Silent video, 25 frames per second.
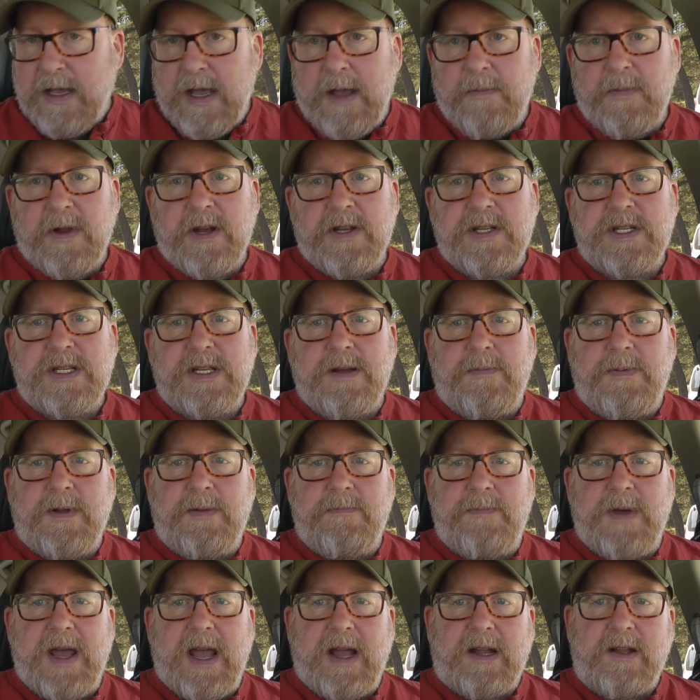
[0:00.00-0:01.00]
I'm going to ship
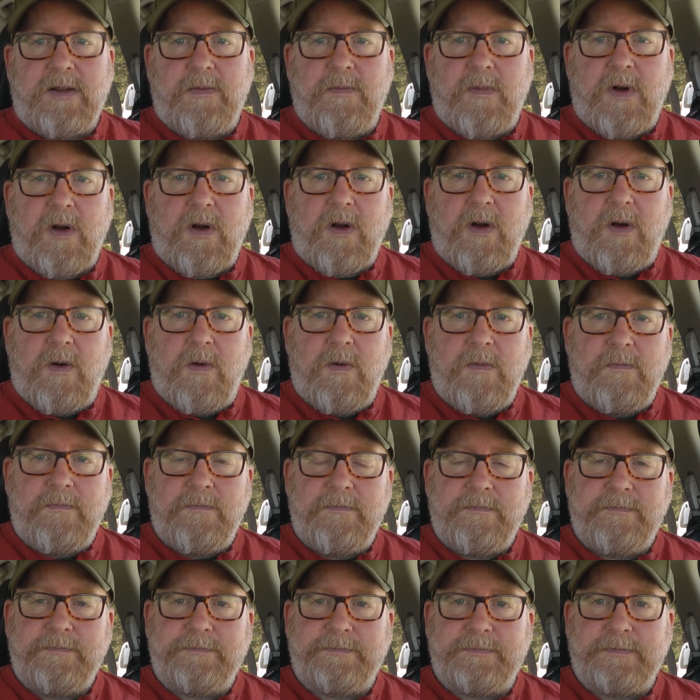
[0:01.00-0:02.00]
it back tomorrow,
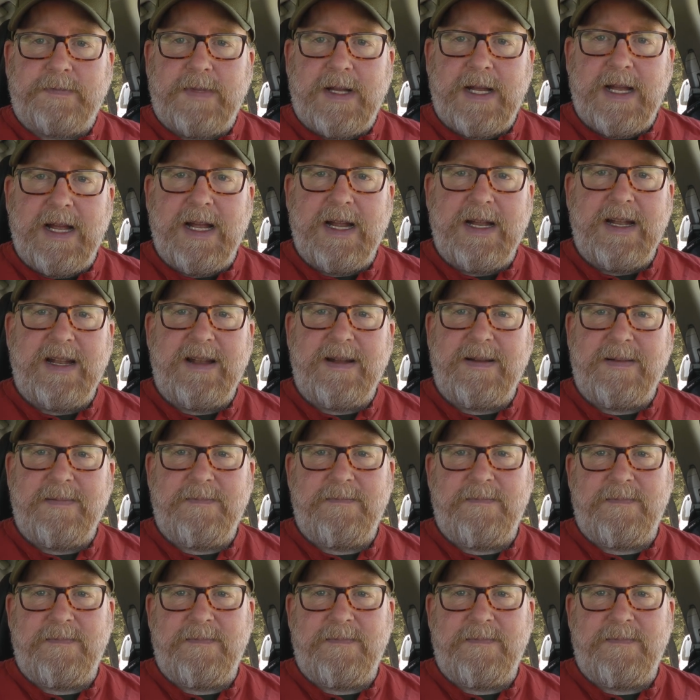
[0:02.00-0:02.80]
and